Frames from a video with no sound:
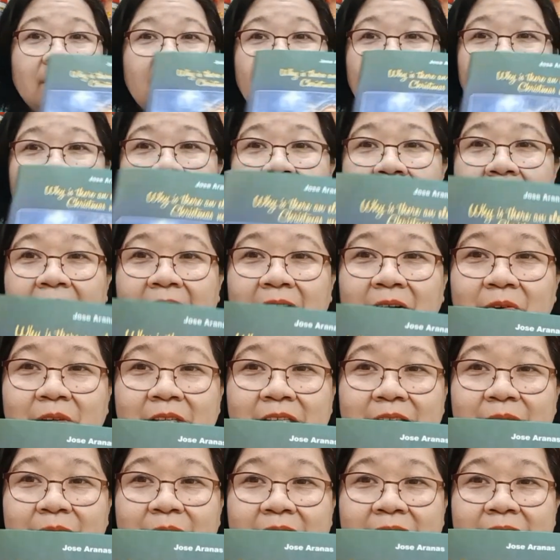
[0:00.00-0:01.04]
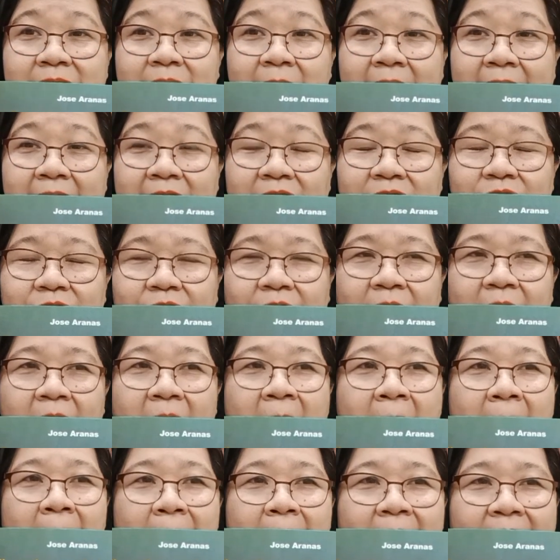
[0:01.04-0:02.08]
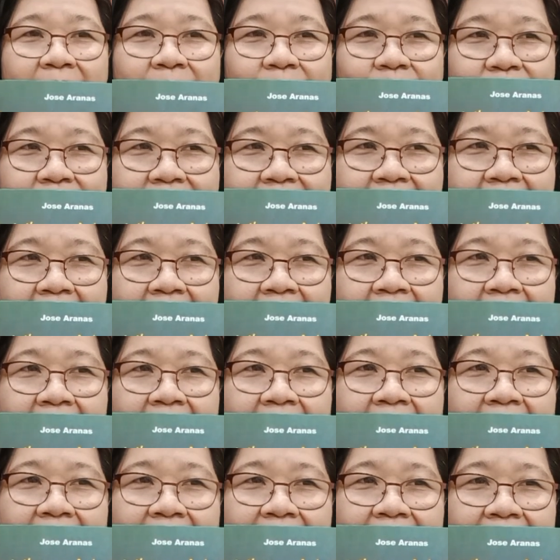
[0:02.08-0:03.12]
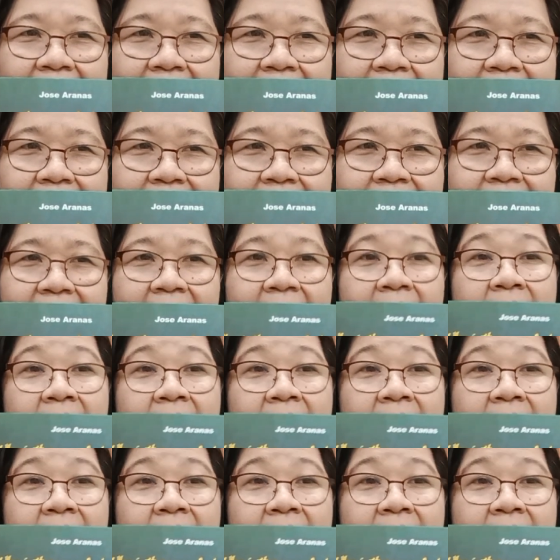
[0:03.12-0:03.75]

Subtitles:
in my Christmas manger? By Jose Aranas.